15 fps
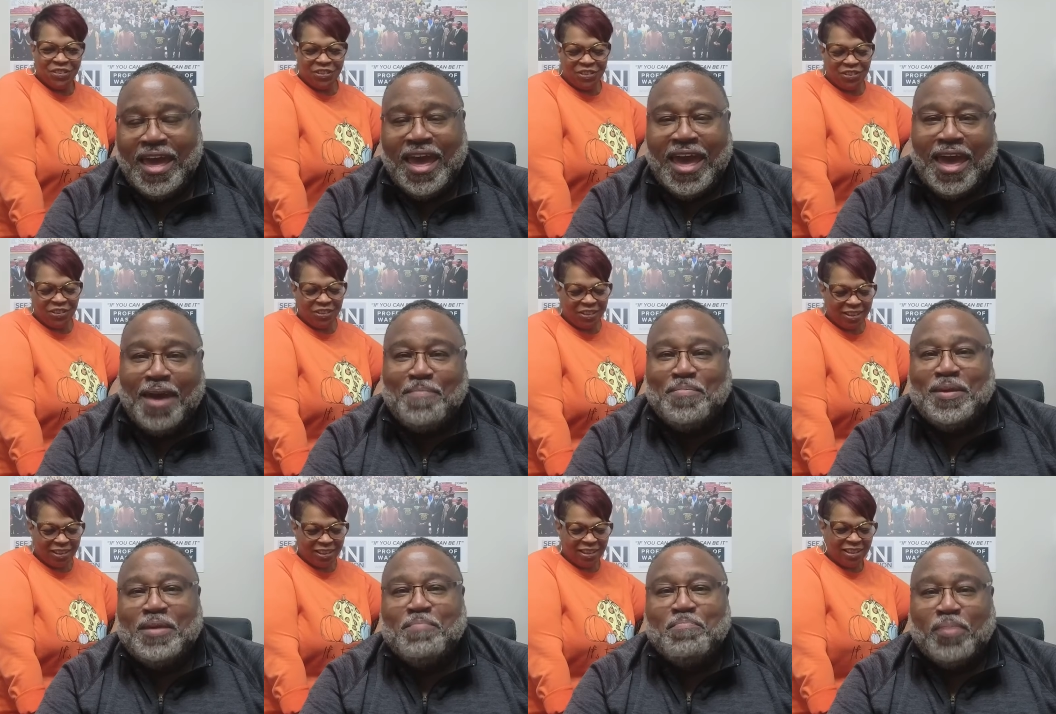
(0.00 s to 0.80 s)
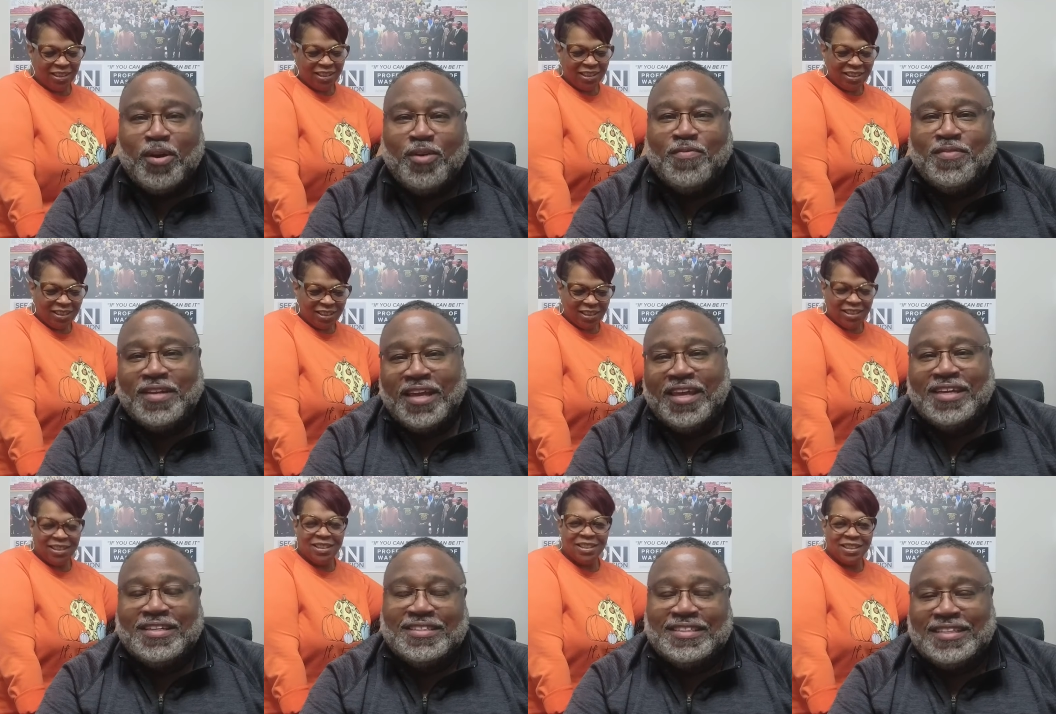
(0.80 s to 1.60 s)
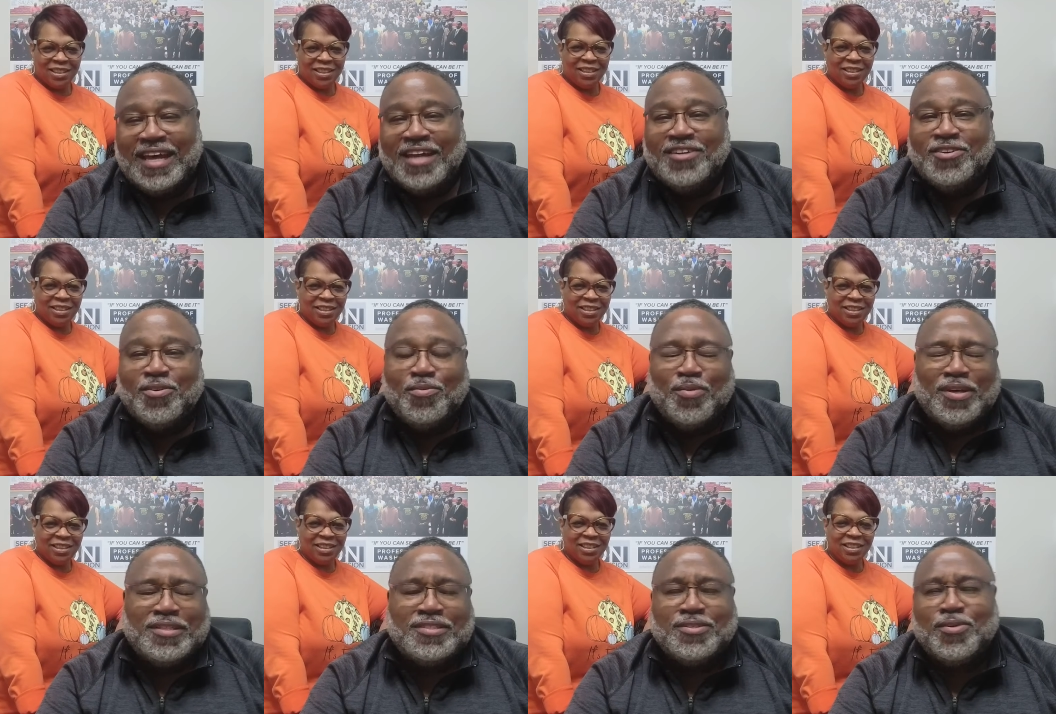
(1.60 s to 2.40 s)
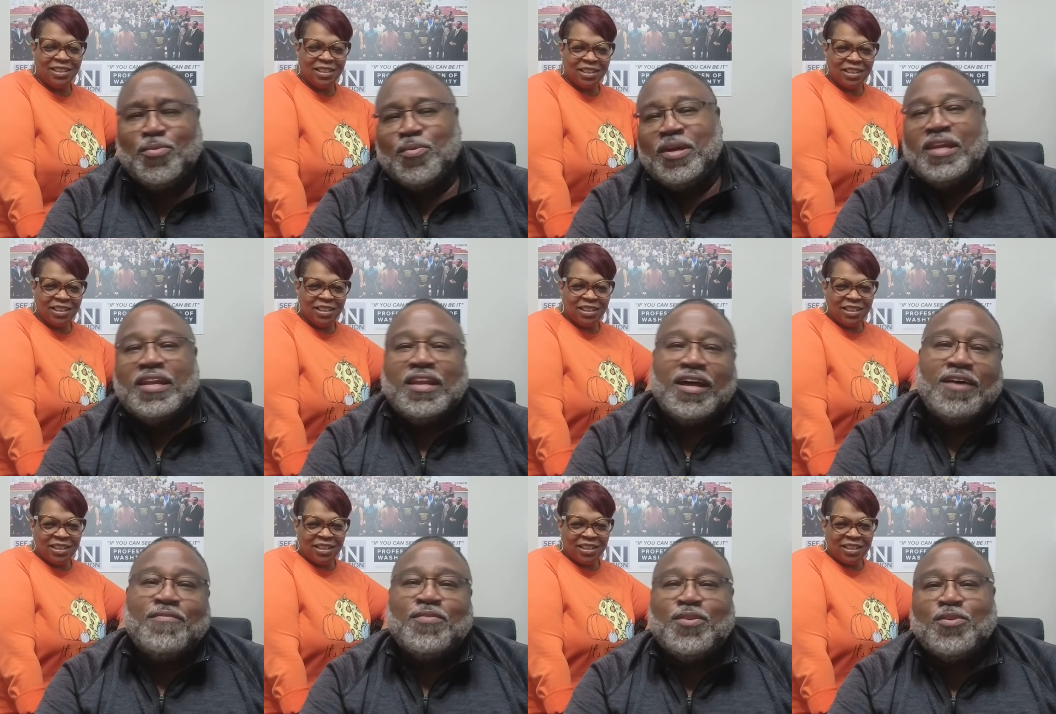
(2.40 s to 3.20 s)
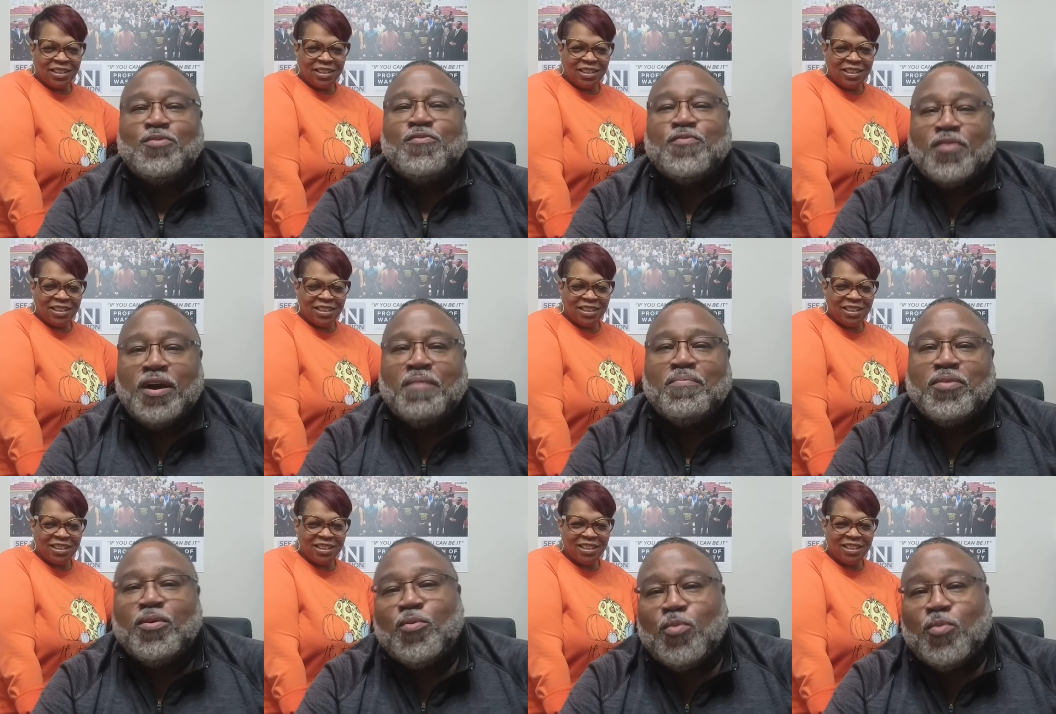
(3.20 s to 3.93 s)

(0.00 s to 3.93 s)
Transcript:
Speaker 1: Happy birthday, Cassandra Russell. We love you from the